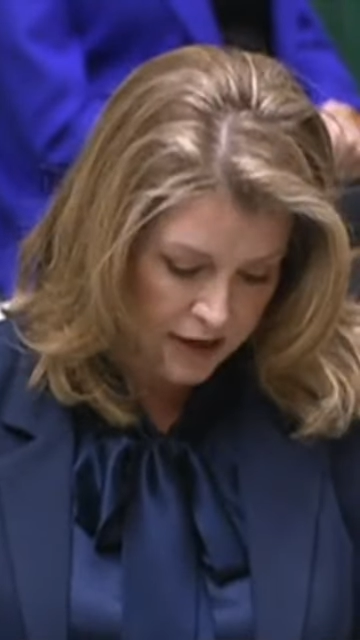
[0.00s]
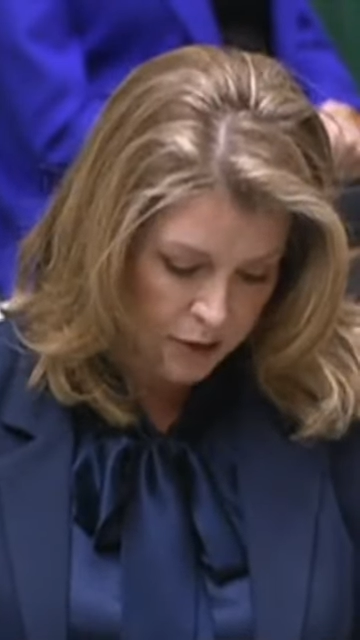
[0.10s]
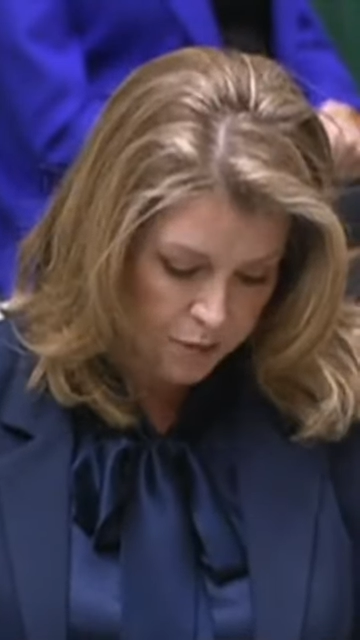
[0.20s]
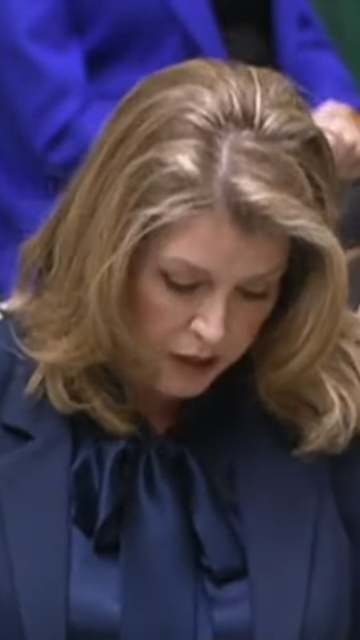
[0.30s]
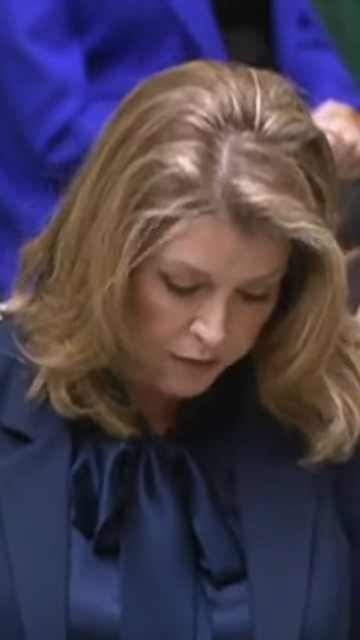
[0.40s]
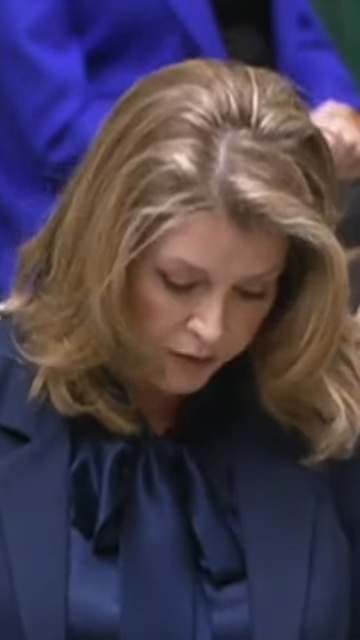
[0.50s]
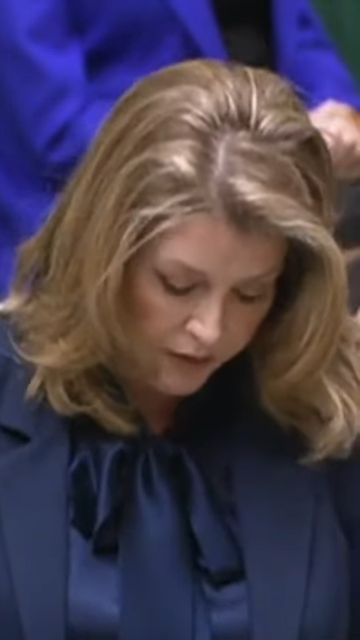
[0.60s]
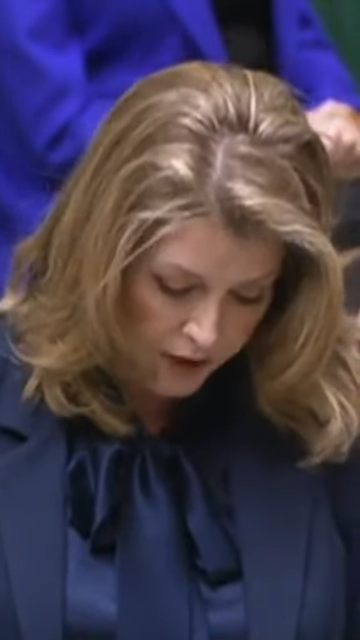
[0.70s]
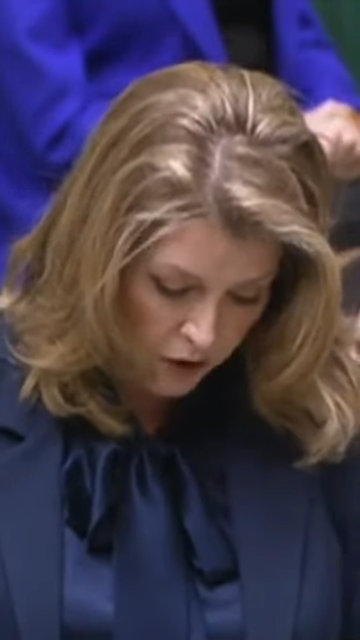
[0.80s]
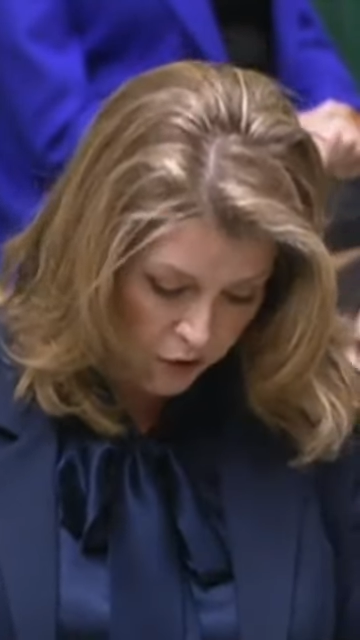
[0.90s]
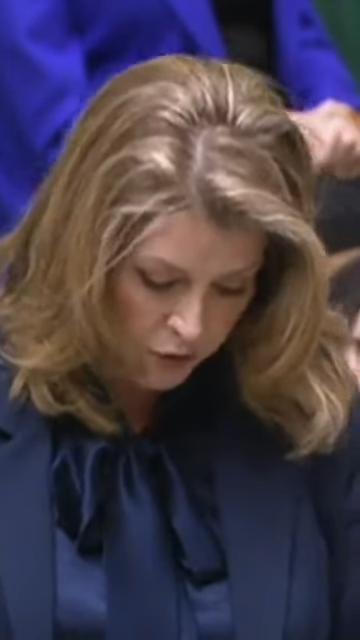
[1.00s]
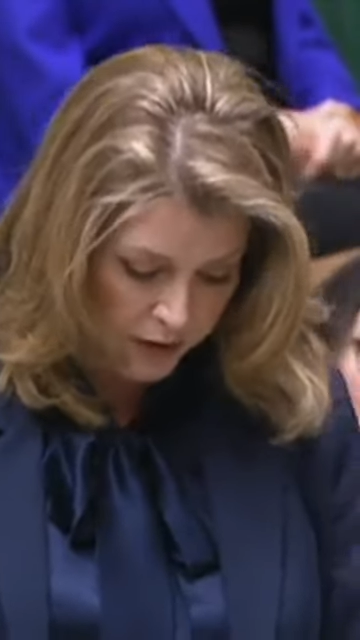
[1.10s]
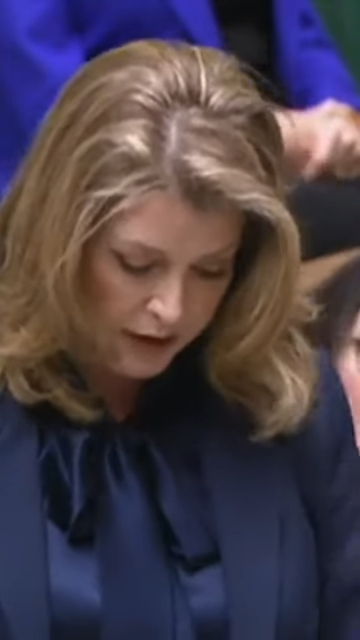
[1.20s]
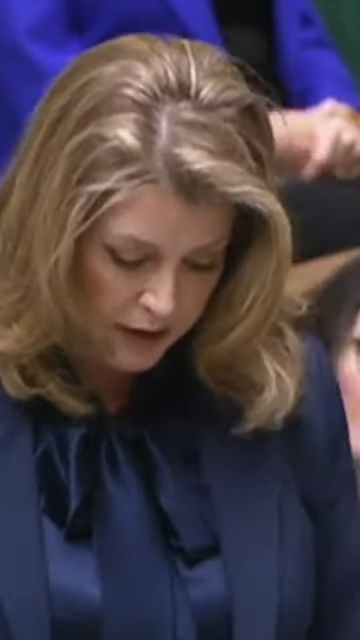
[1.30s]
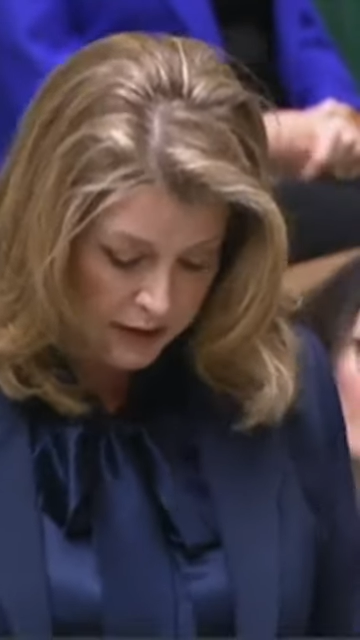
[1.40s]
And the people that the
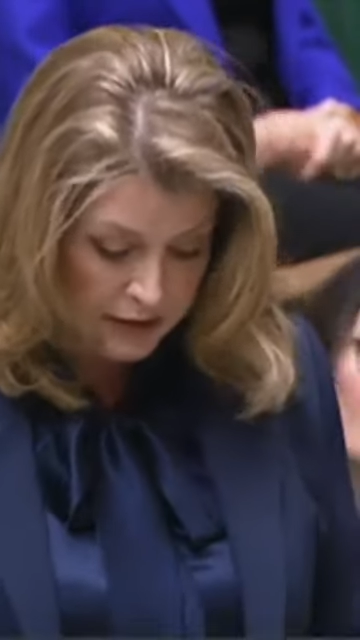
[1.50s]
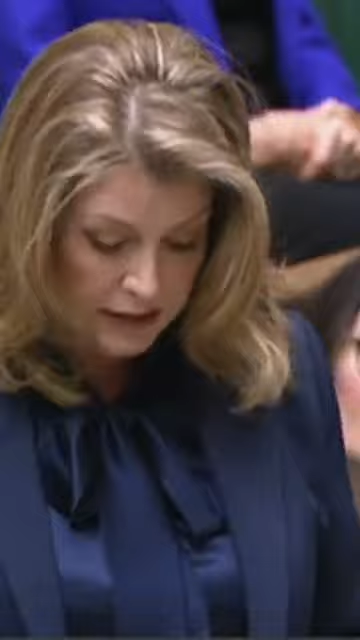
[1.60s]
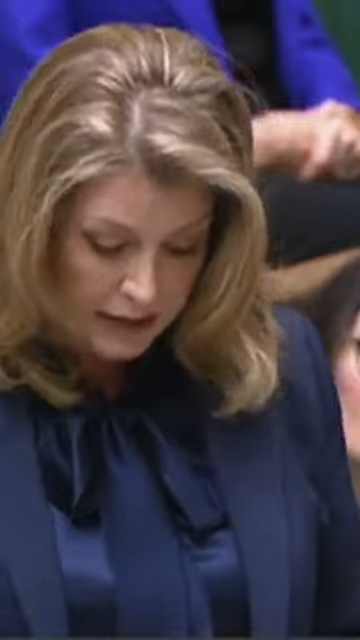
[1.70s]
Honourable that